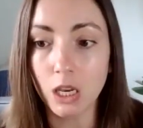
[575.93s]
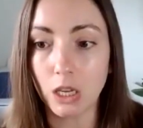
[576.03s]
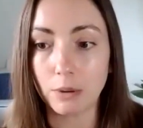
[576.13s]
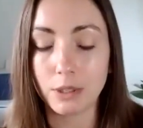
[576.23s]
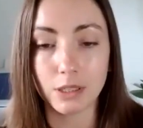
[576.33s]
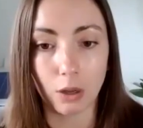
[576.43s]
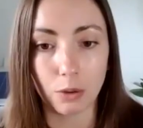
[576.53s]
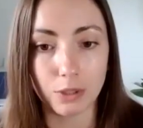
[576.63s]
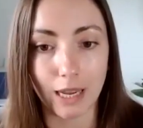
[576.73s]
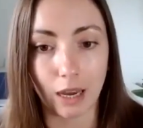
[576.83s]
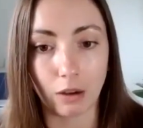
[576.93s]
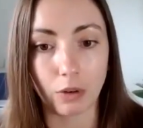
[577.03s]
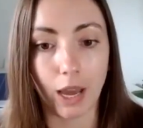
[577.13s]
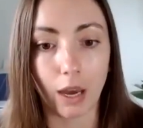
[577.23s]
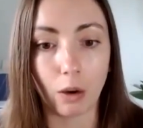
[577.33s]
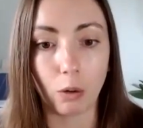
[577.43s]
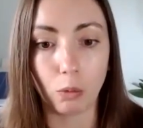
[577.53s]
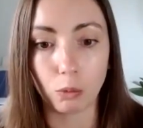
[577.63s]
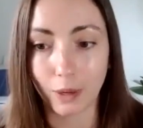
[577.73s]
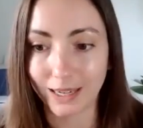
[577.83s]
It slows down
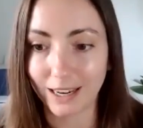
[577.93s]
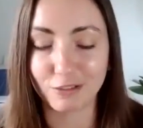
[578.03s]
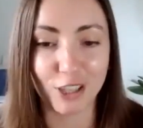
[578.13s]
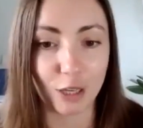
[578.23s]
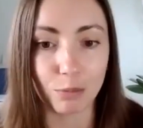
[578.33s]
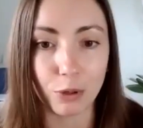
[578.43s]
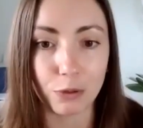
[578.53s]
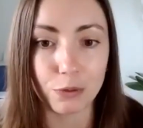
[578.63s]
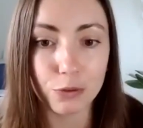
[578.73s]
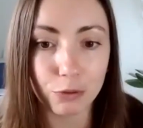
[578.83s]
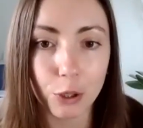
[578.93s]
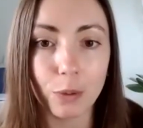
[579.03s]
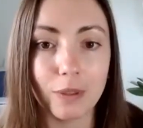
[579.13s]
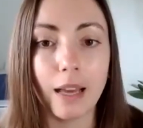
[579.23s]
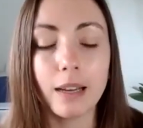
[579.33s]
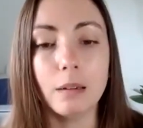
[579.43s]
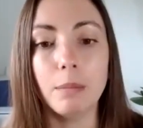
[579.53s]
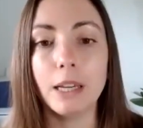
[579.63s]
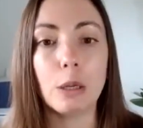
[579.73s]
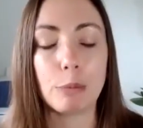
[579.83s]
how quickly everything moves through, and that can
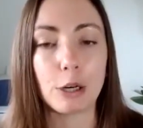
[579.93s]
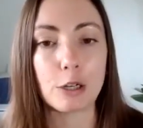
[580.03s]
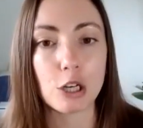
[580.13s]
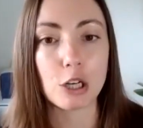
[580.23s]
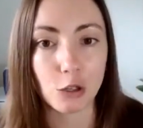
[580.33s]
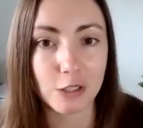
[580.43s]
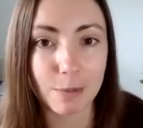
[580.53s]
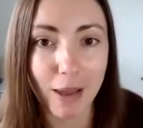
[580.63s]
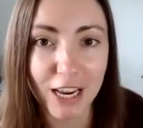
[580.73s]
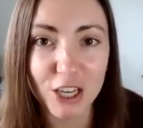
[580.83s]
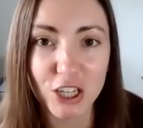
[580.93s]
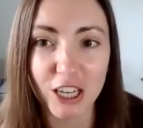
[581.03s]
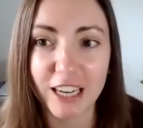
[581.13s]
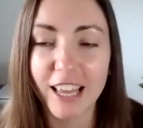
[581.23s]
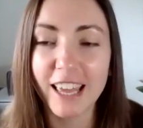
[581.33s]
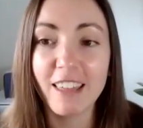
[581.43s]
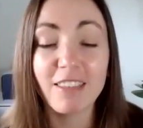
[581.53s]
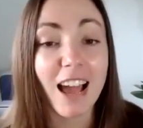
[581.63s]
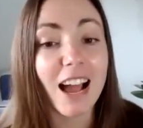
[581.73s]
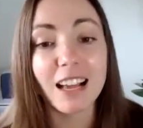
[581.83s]
make you prone to constipation.
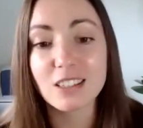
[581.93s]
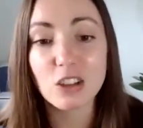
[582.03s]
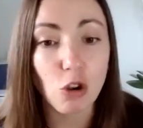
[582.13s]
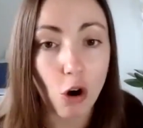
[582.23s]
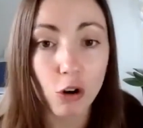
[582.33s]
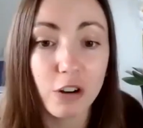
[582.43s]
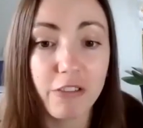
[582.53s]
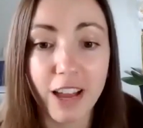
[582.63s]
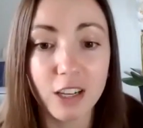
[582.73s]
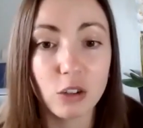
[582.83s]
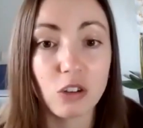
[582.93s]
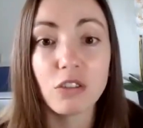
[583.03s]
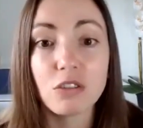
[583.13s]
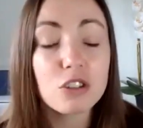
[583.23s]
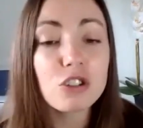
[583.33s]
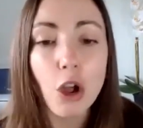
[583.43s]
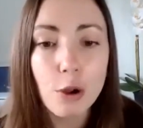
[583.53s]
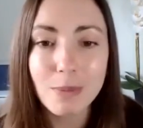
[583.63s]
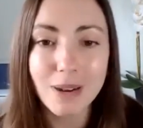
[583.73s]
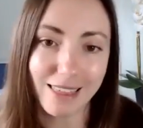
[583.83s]
That has a knock-on effect on
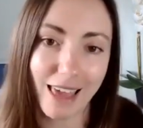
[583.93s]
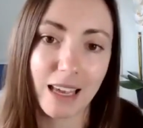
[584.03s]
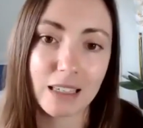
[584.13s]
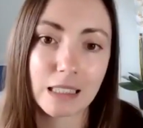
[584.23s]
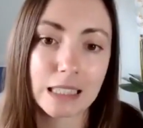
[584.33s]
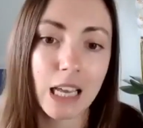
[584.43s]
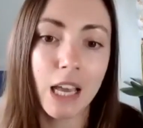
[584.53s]
so many things,